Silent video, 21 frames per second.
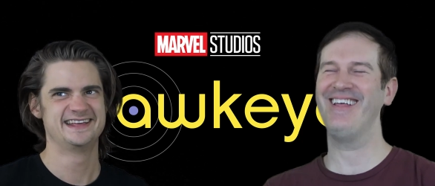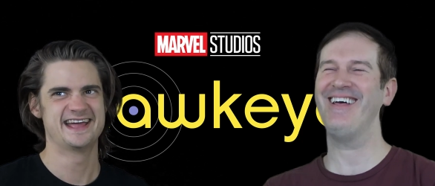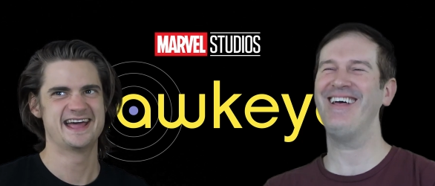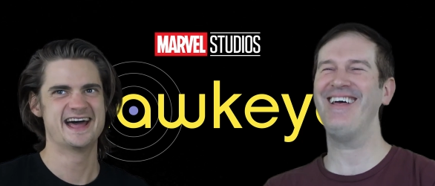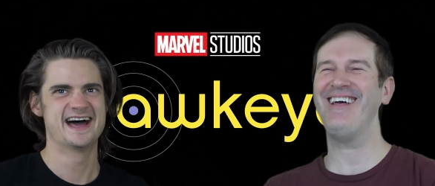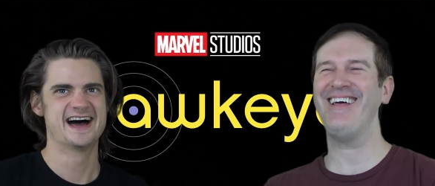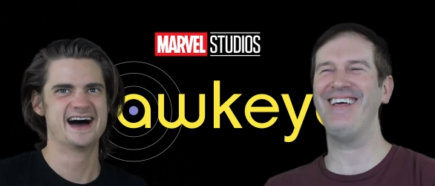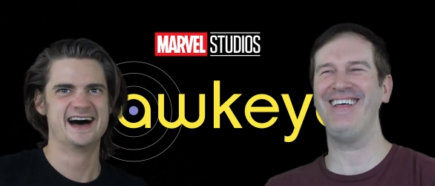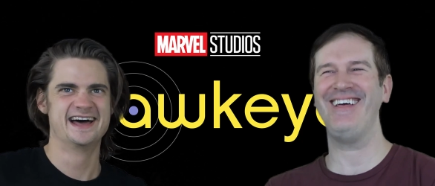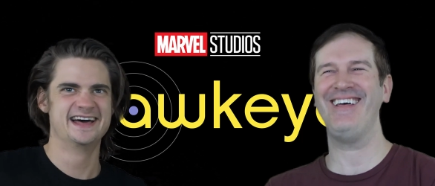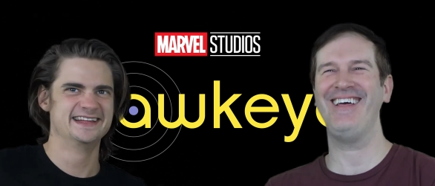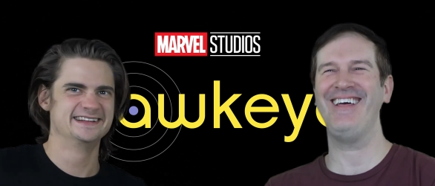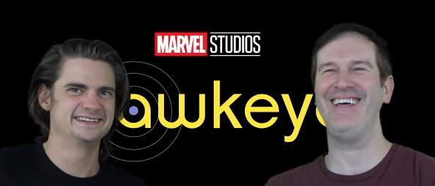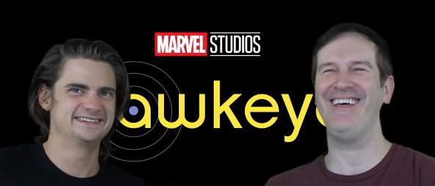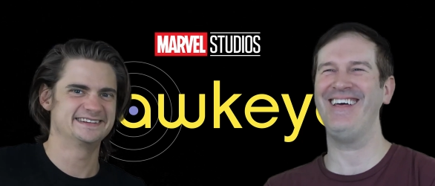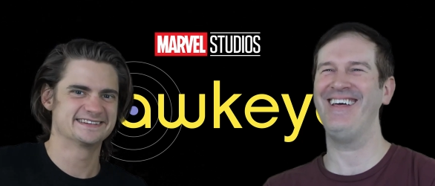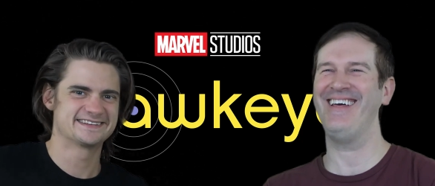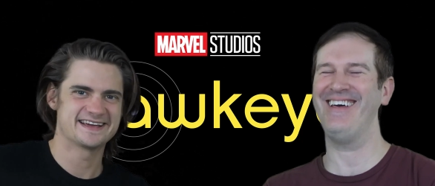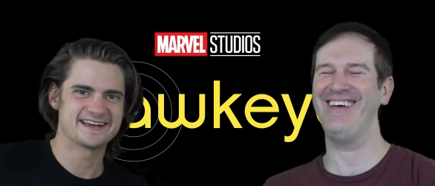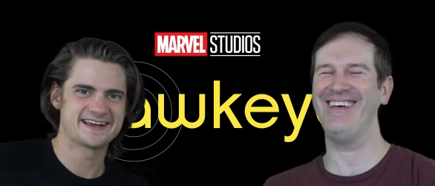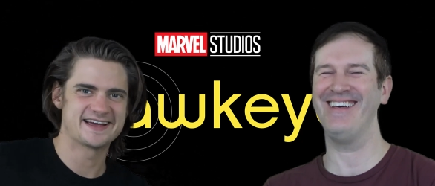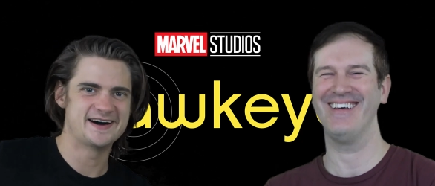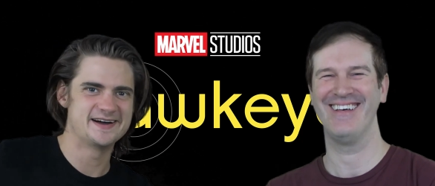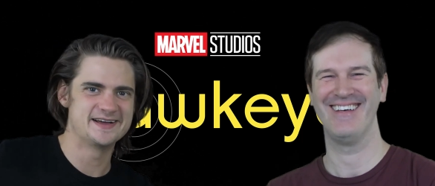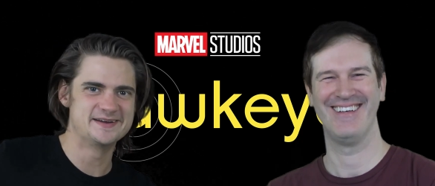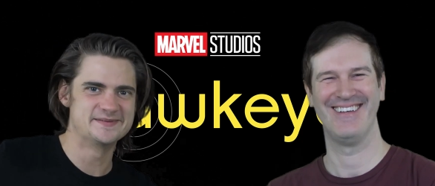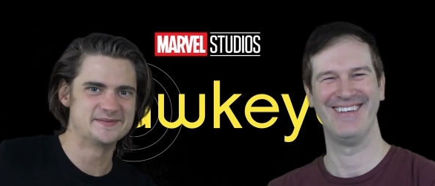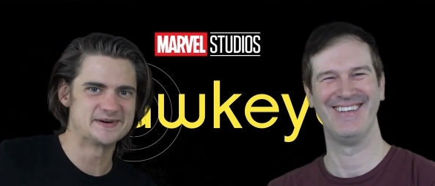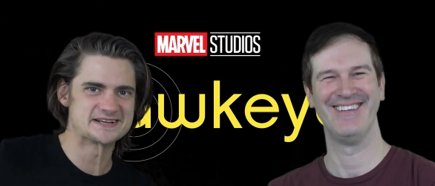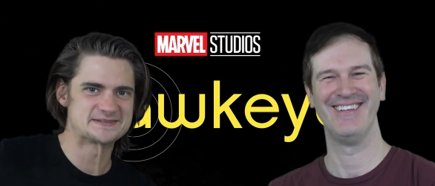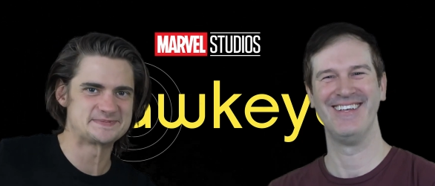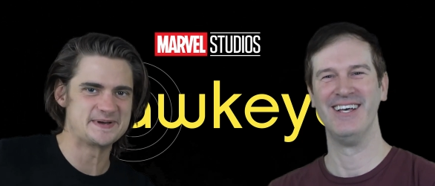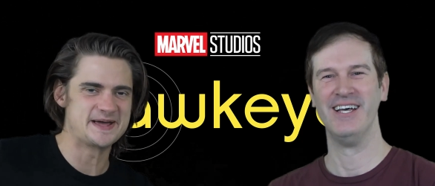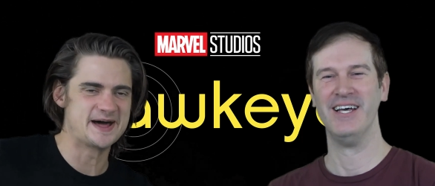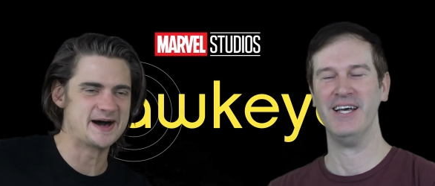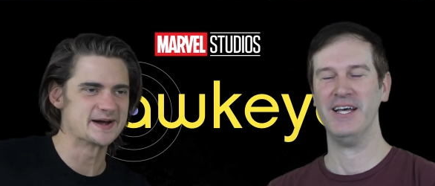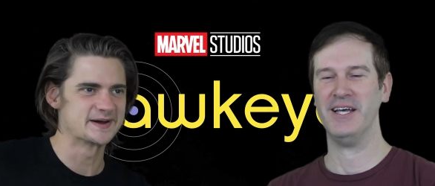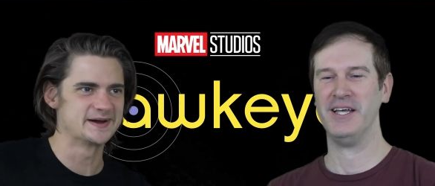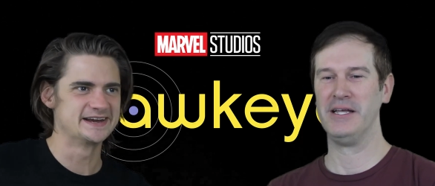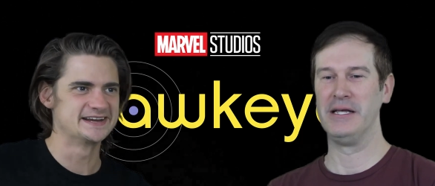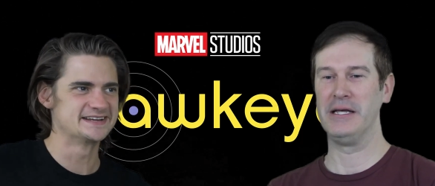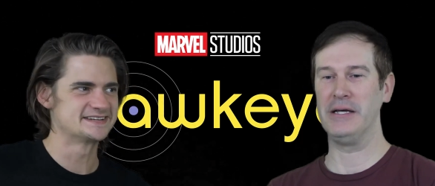Speaker 1: yeah, and she's like, "Oh, you must be
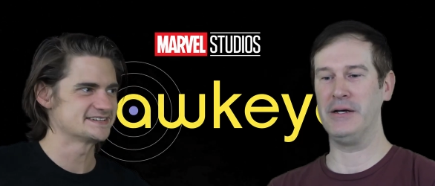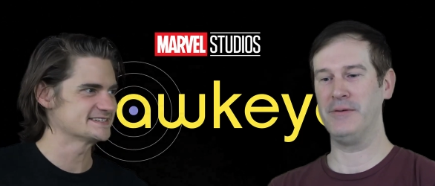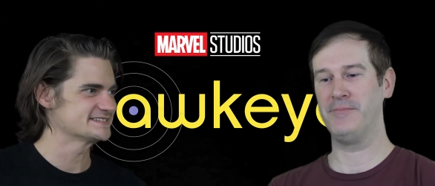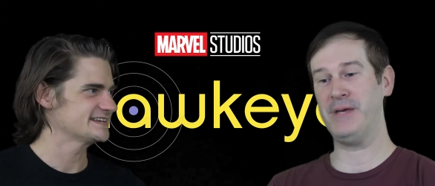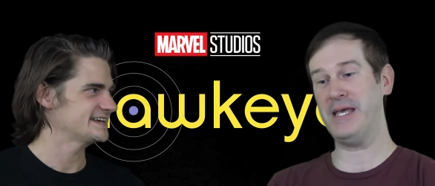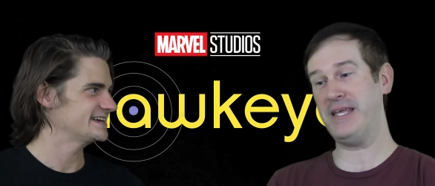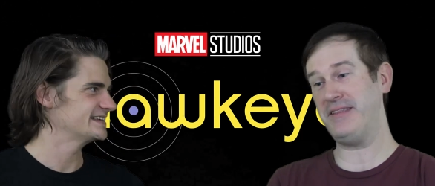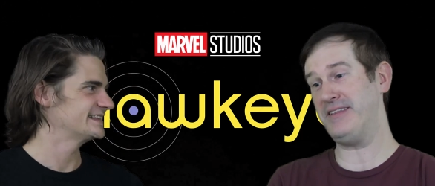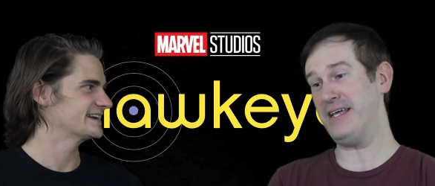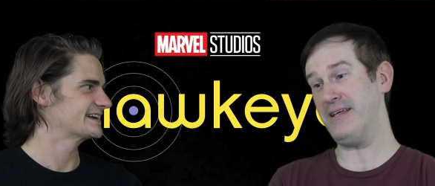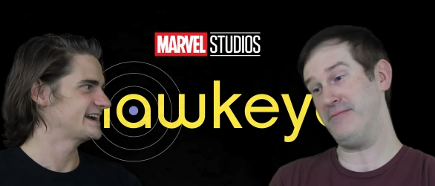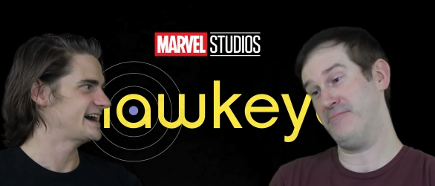hungry." It's just like the